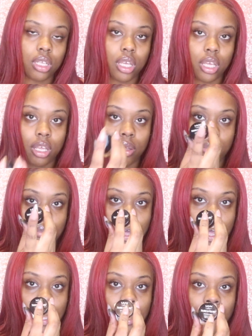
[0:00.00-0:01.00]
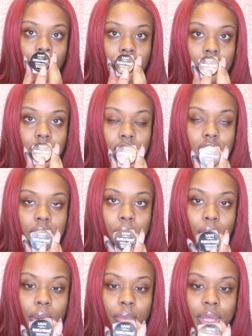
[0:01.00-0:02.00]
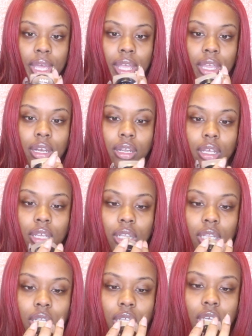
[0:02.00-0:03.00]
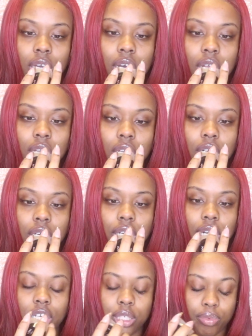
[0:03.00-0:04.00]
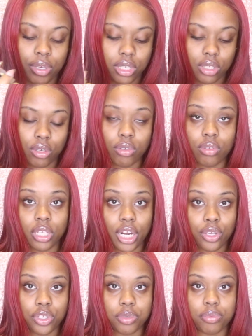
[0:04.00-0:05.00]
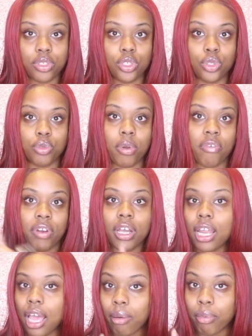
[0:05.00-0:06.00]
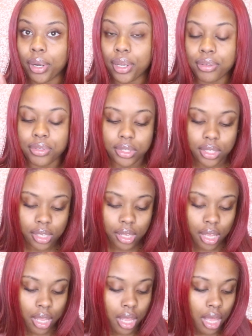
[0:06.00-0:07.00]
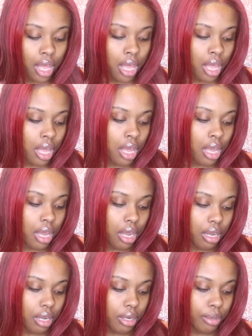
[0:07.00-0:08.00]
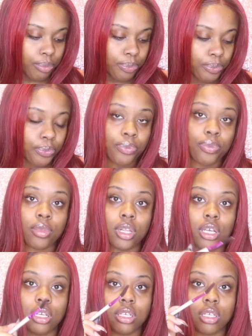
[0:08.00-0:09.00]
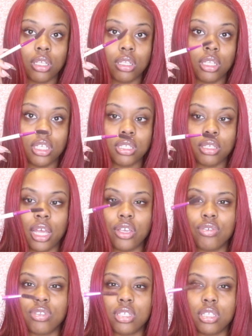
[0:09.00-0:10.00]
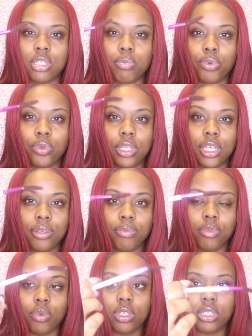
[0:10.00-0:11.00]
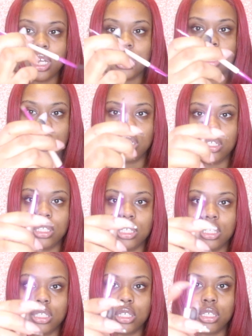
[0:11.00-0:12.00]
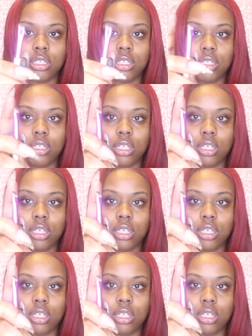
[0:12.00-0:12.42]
and my NYX pomade in the color Espresso that I use to do my regular eyebrows. I use this spoolie. Well, it's actually a slanted